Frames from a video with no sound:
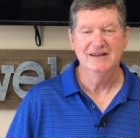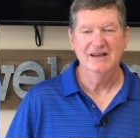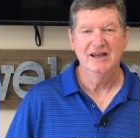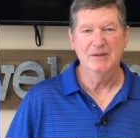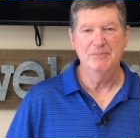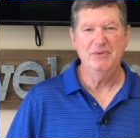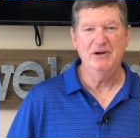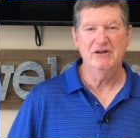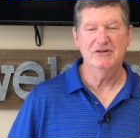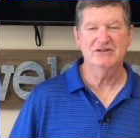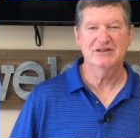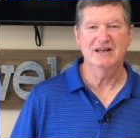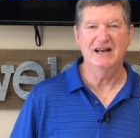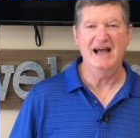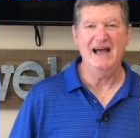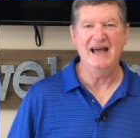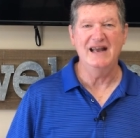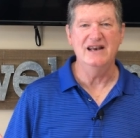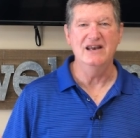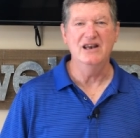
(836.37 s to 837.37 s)
And Paul said,
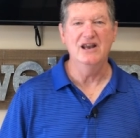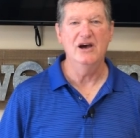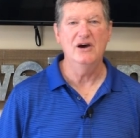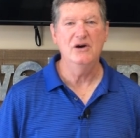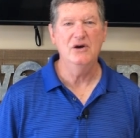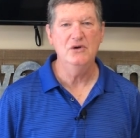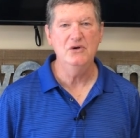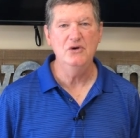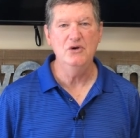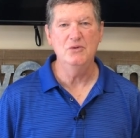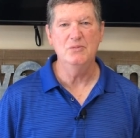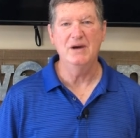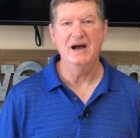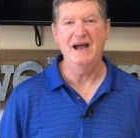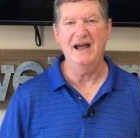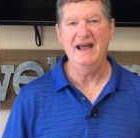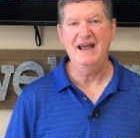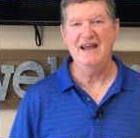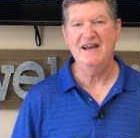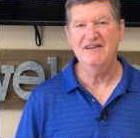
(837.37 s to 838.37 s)
I know whom
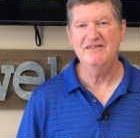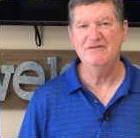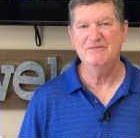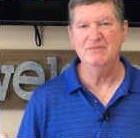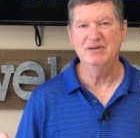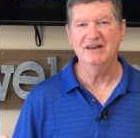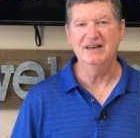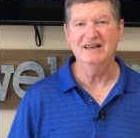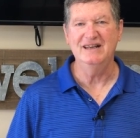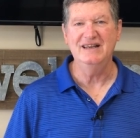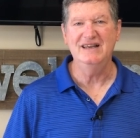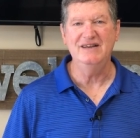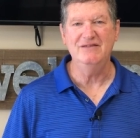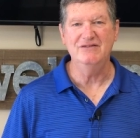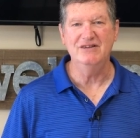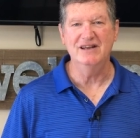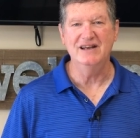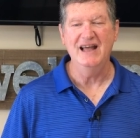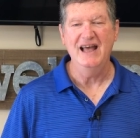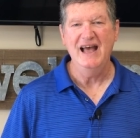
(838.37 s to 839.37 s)
I have believed
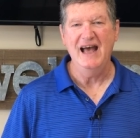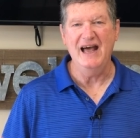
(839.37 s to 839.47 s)
in.